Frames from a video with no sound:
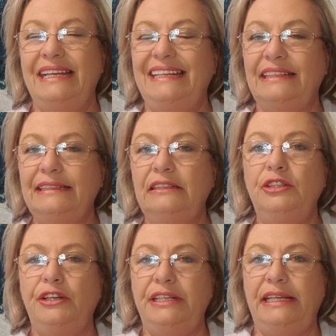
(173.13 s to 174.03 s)
Now, a little
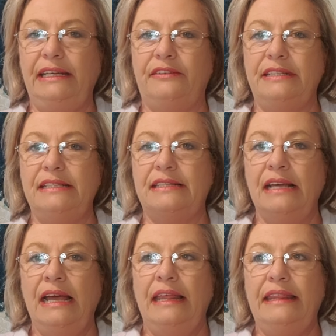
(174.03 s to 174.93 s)
note here is
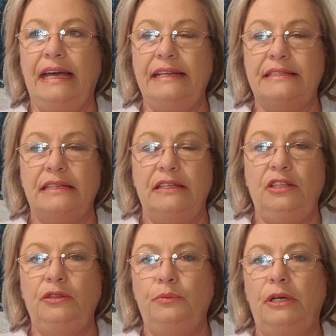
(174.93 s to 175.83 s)
that
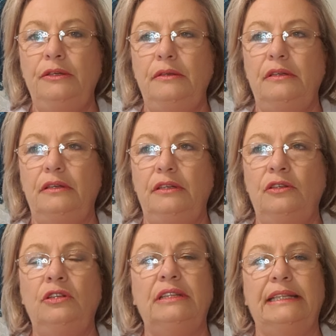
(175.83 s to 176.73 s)

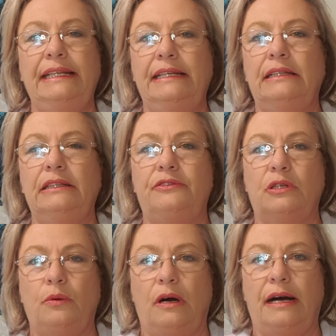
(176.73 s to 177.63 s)
you're not legally
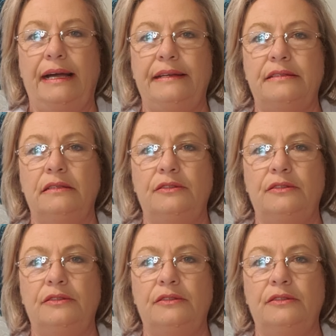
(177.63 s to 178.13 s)
required